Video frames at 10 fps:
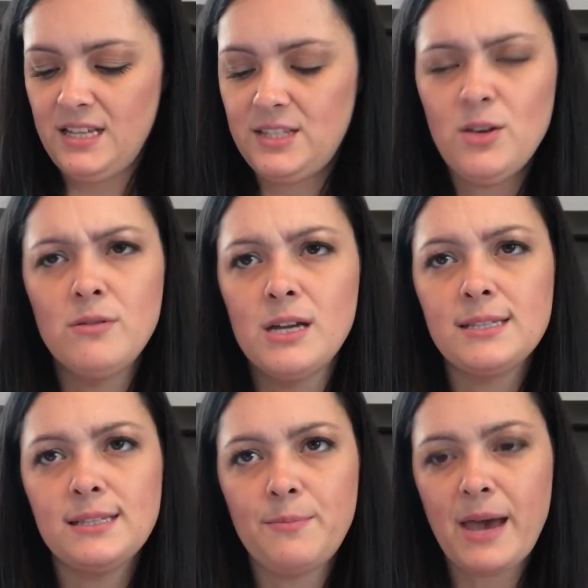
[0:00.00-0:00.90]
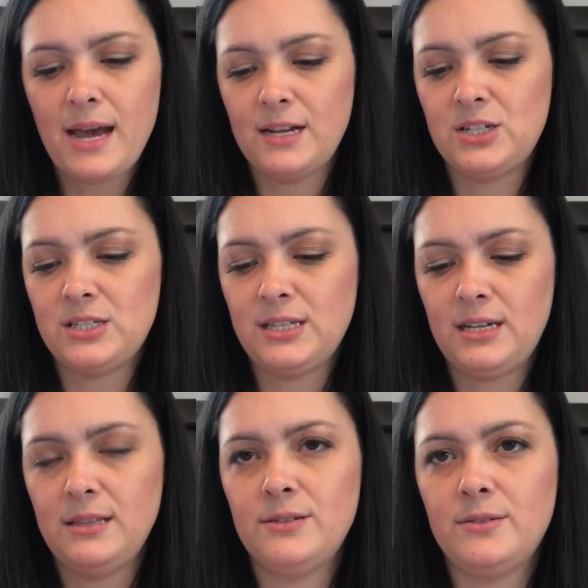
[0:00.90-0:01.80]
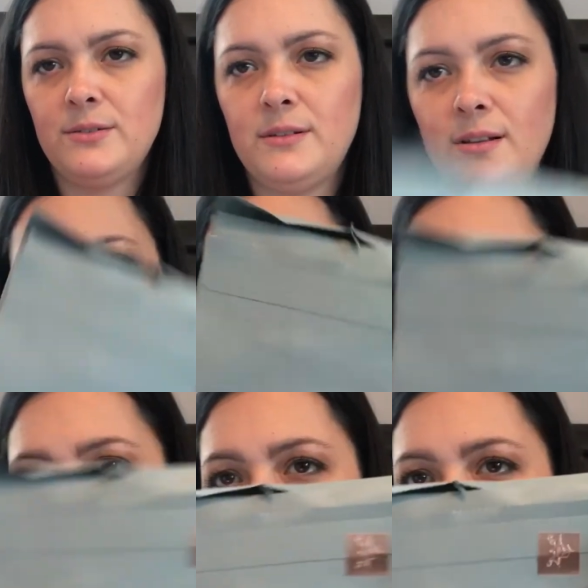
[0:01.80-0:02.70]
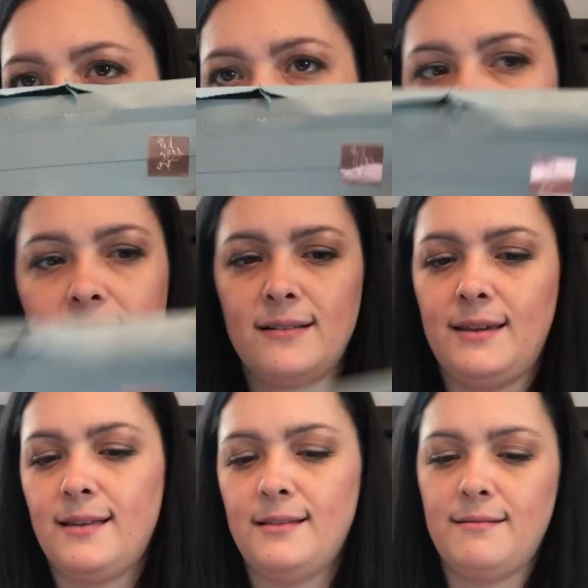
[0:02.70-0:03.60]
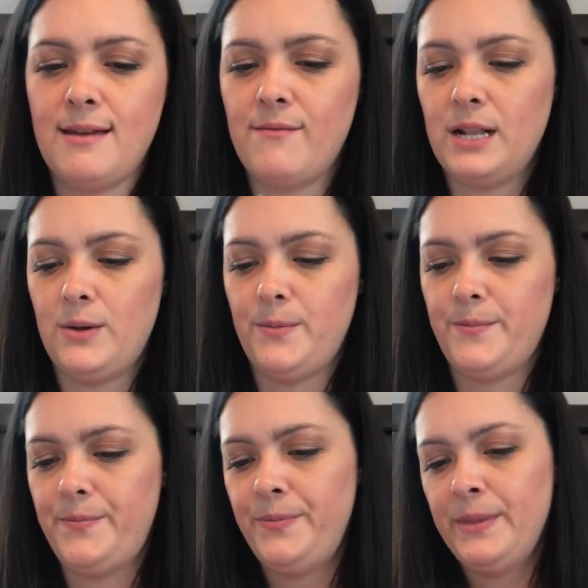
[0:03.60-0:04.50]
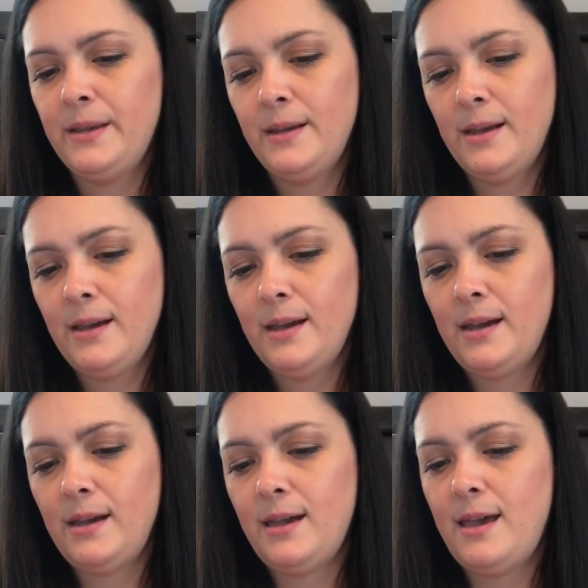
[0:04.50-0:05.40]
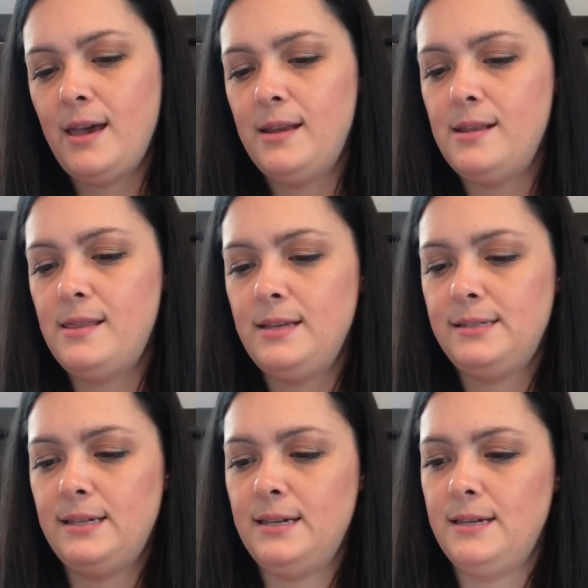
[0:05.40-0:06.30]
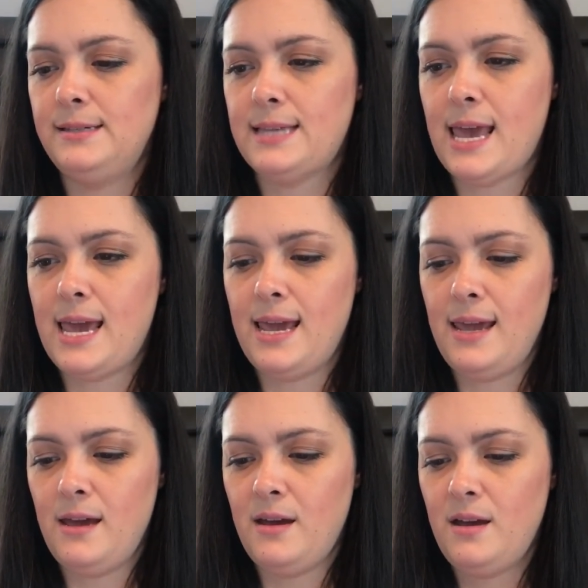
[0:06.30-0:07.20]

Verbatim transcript: It's so nicely packaged. It's like a little, a little gift in there, like a little envelope. And this is a